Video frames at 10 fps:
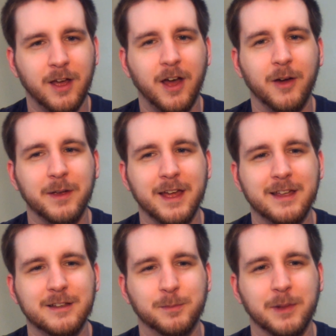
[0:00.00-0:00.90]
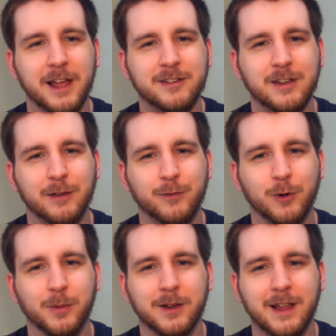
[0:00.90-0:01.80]
Oh yeah, he's blasting
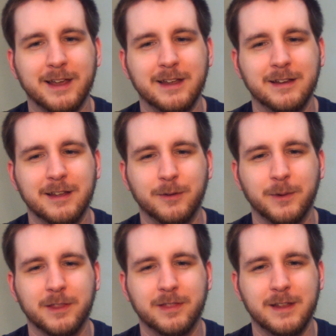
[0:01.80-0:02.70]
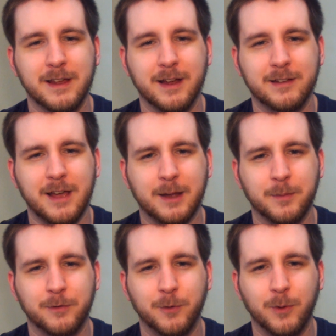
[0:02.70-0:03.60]
forward like he did with the uh, attack
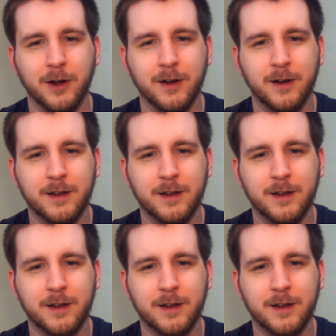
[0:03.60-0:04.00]
before.